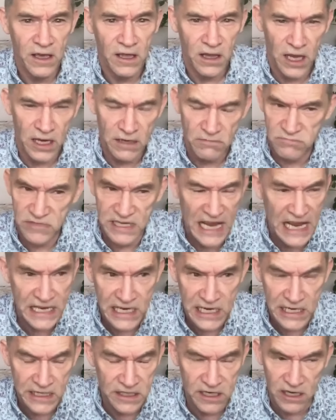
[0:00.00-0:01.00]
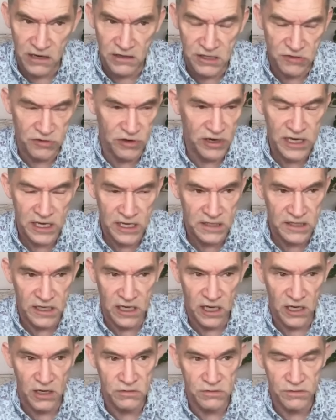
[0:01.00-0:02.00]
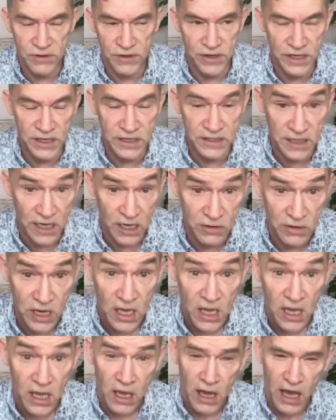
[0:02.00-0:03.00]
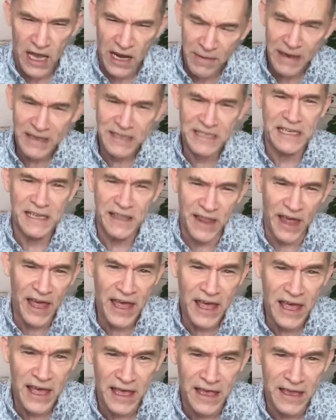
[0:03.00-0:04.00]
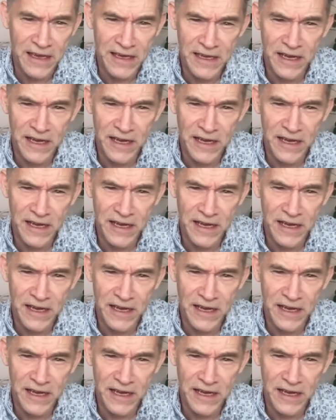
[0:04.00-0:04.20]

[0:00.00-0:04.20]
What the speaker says: like 10 years ago, 20 years ago, 30 years ago, and I'm actually there.